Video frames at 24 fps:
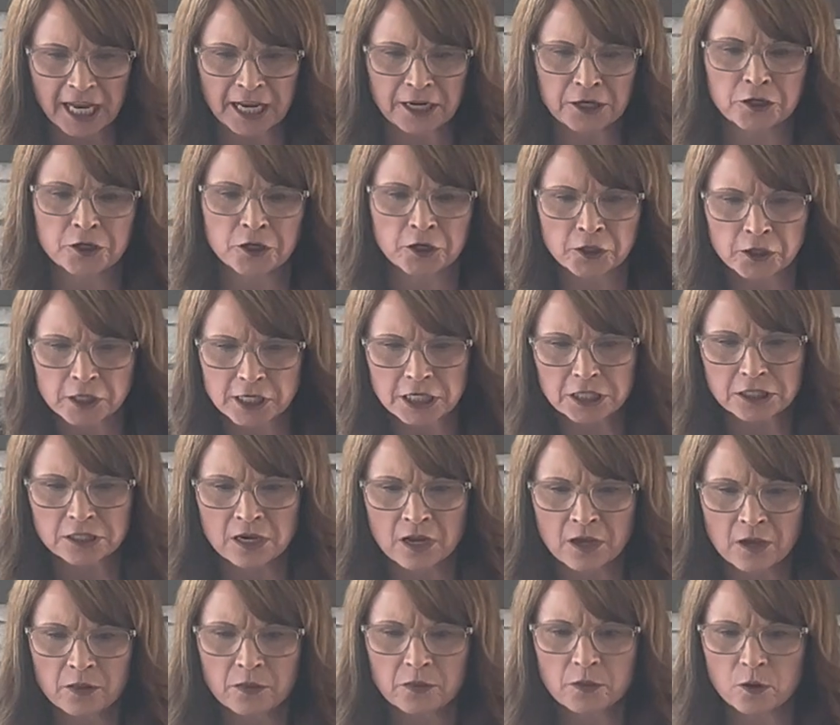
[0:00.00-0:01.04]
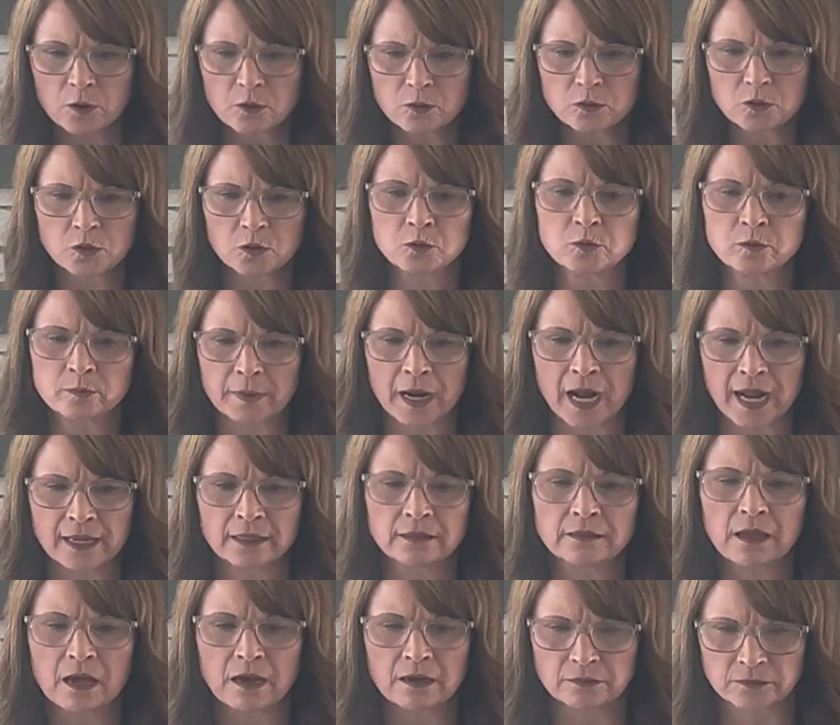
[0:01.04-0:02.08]
and nourish those whom I
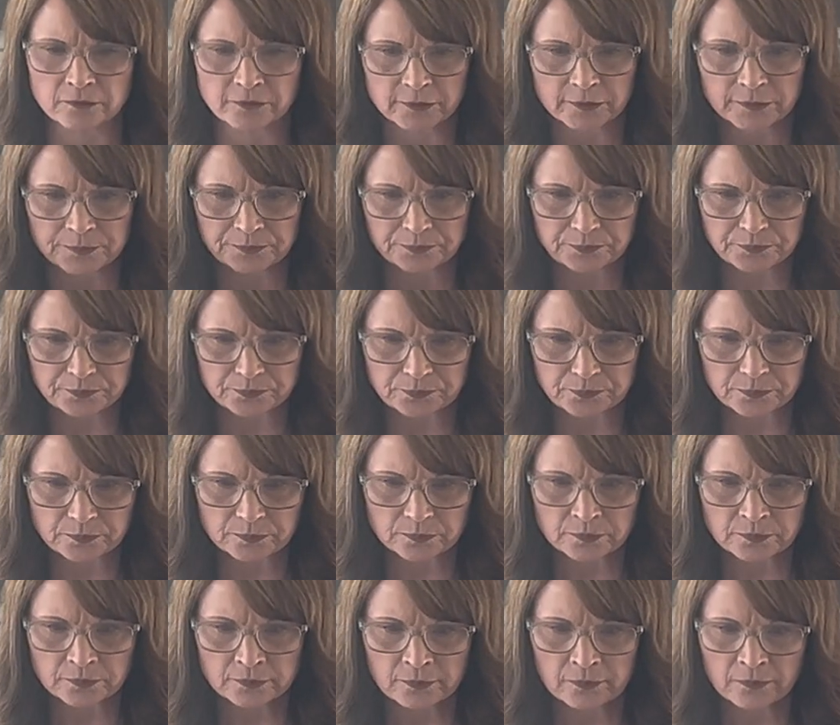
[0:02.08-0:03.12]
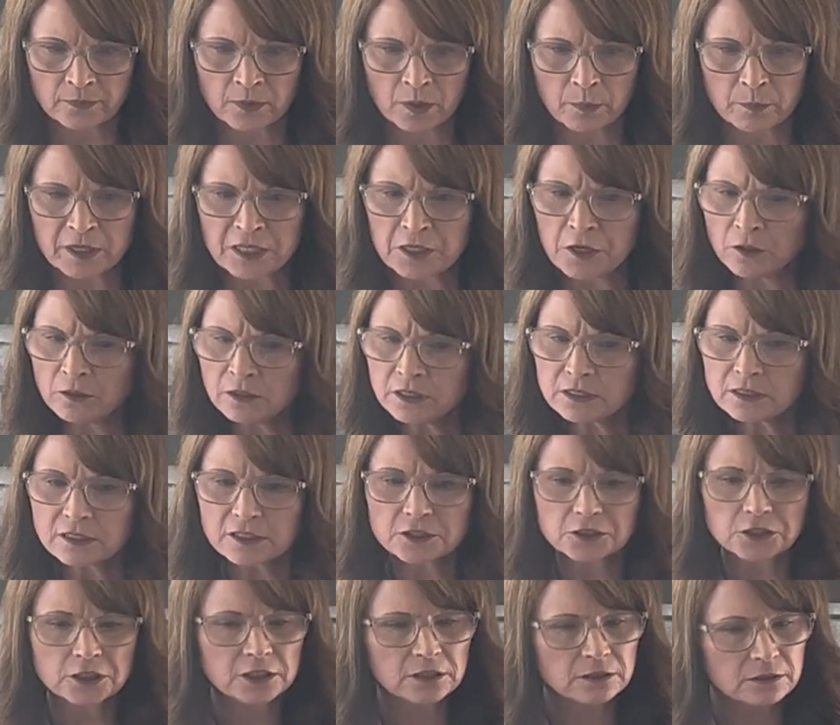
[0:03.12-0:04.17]
love? But notice
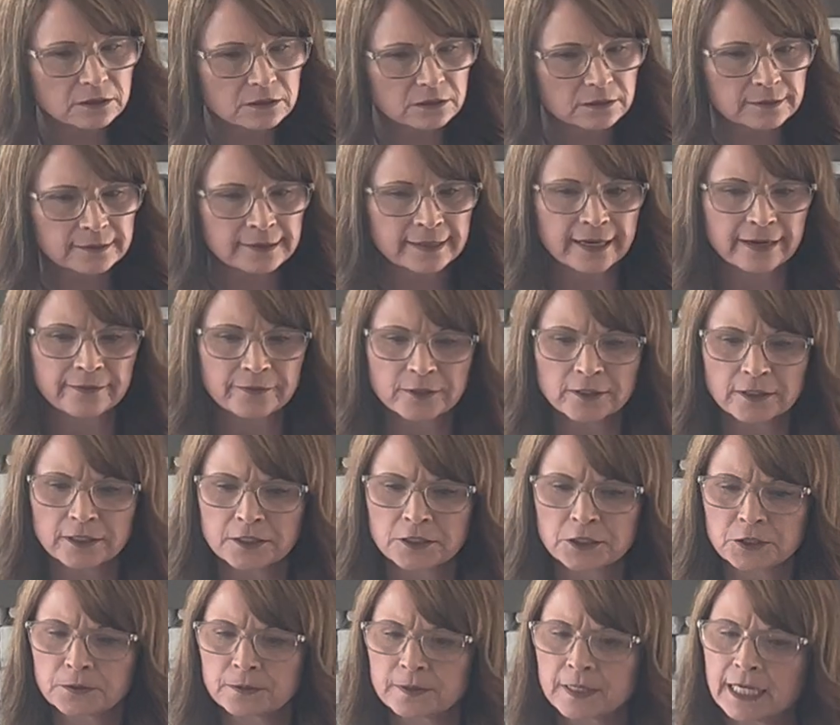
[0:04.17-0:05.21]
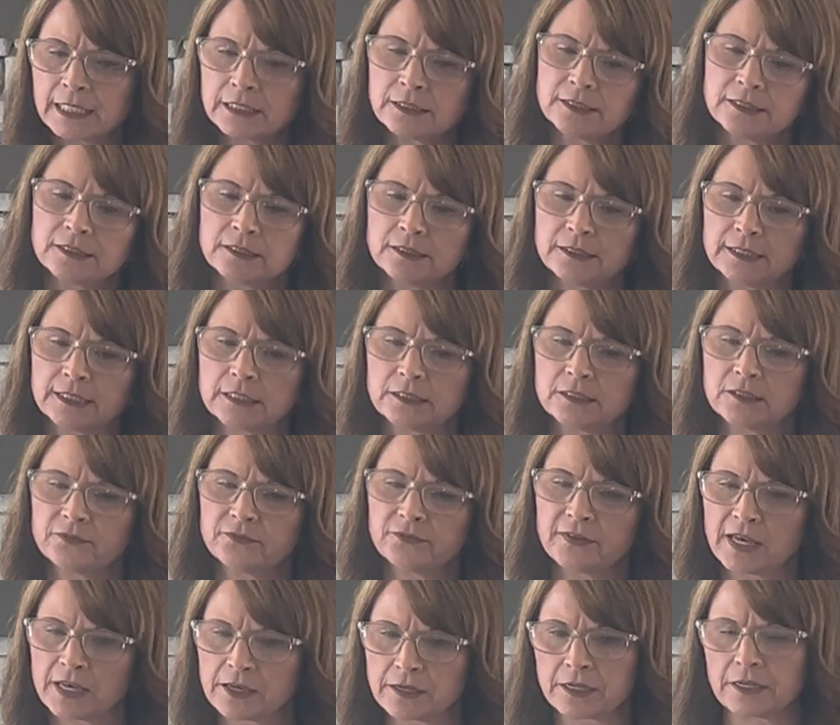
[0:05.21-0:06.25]
that Jesus never addresses his
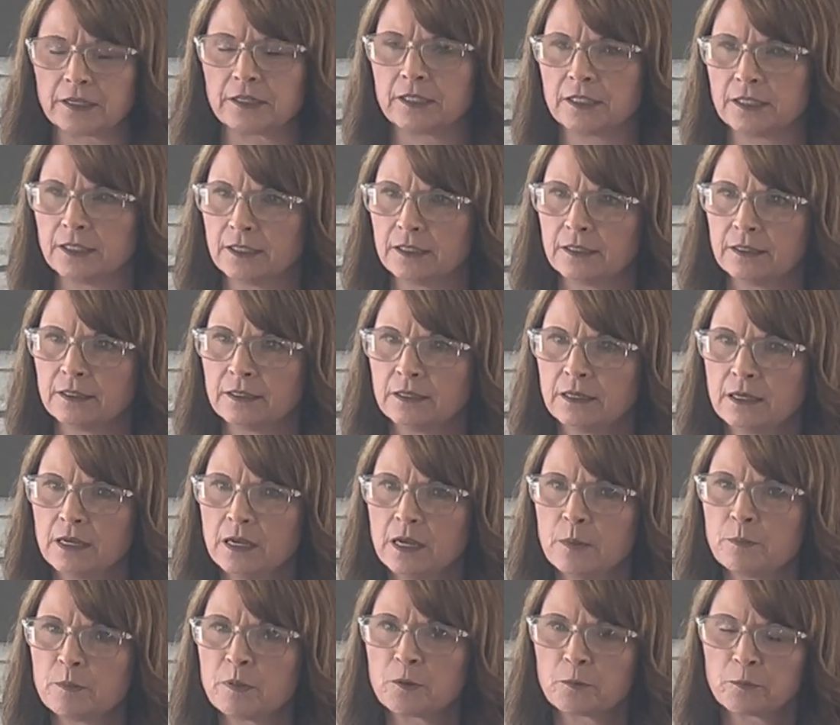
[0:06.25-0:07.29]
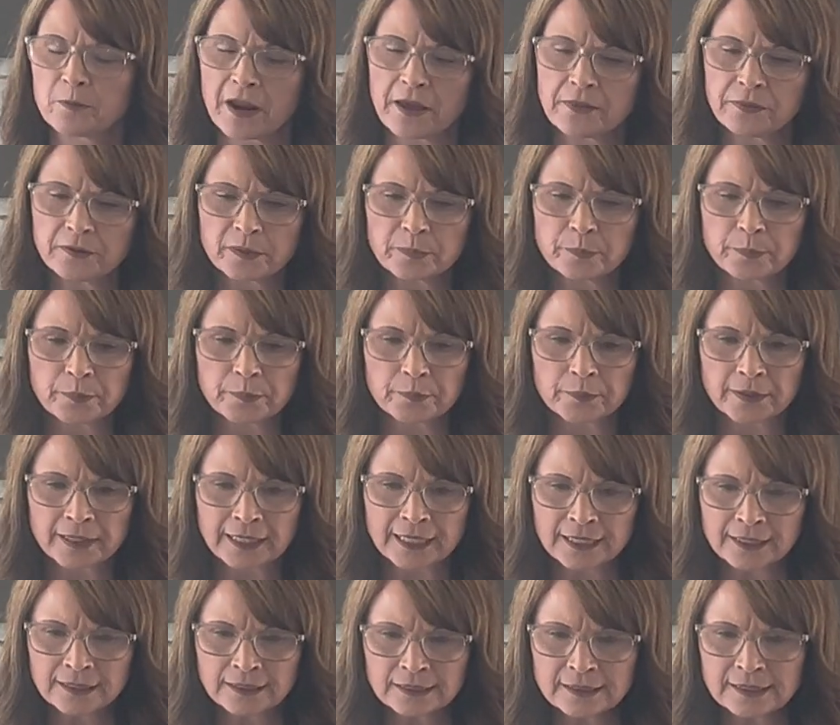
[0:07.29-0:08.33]
failure, but rather
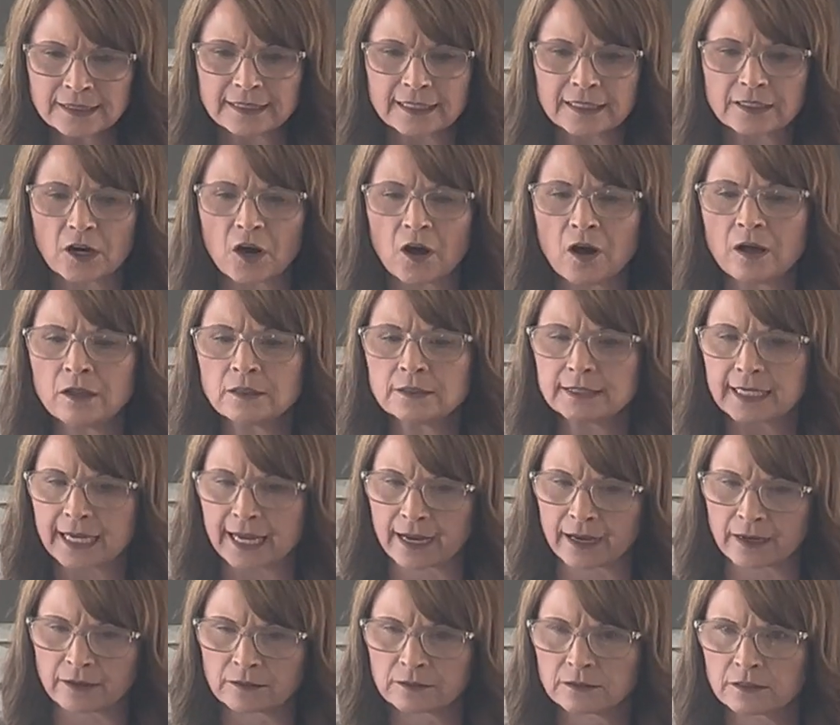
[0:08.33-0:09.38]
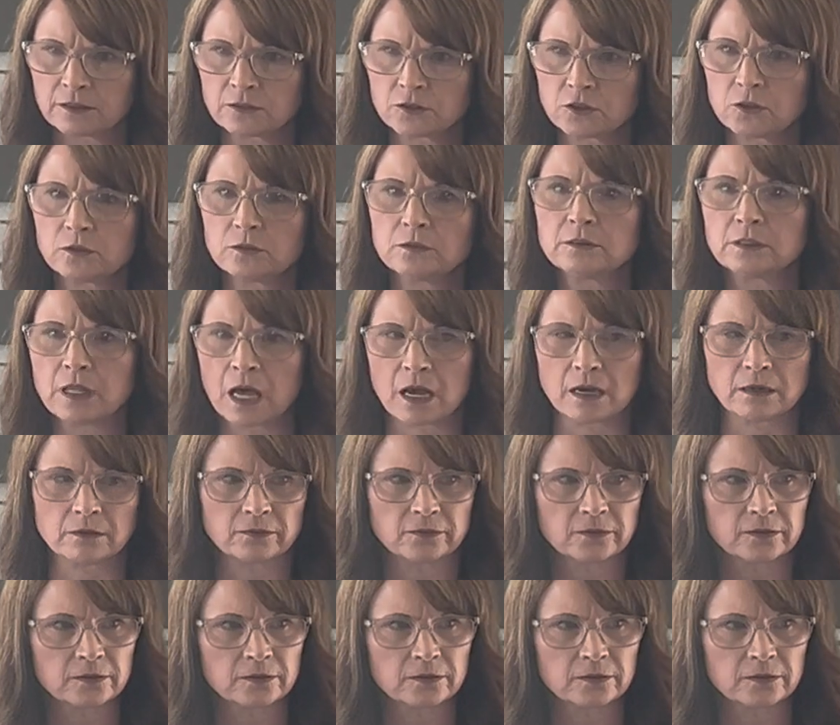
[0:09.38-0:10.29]
brings it all down to love,